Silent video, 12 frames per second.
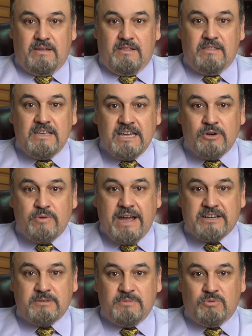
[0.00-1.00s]
The
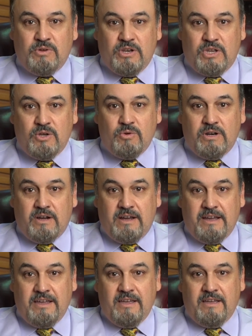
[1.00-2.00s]
interaction between you and
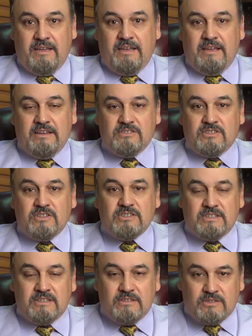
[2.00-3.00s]
I is
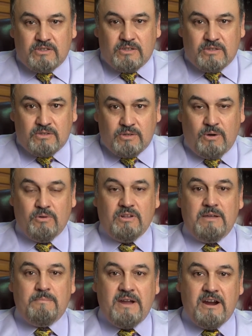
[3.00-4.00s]

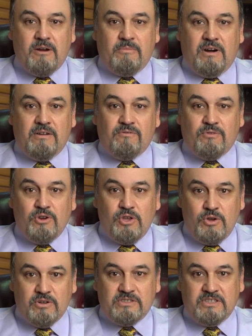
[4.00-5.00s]
totally paramount for
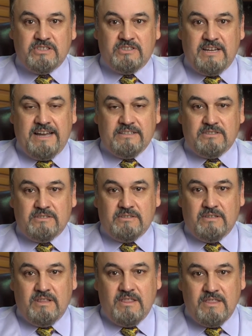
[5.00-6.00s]
your success.
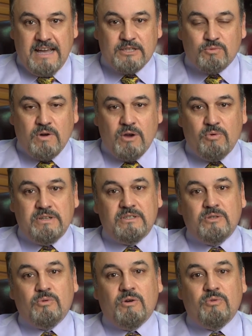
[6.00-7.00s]
That's why we
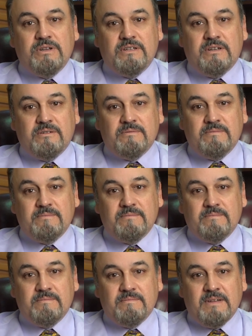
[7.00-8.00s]
do what we do.
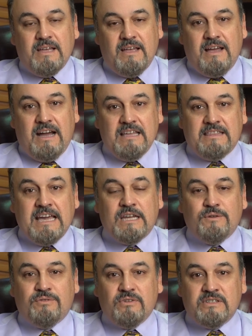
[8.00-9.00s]
I thank
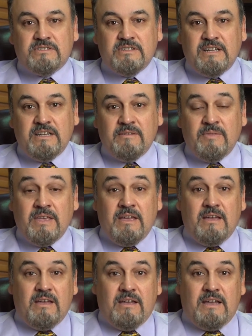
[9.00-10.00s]
you for listening.
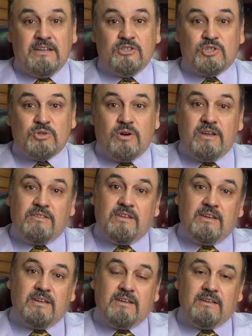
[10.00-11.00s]
Enjoy
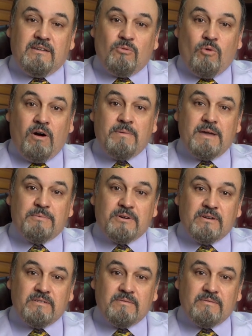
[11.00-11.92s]
the wallpaper,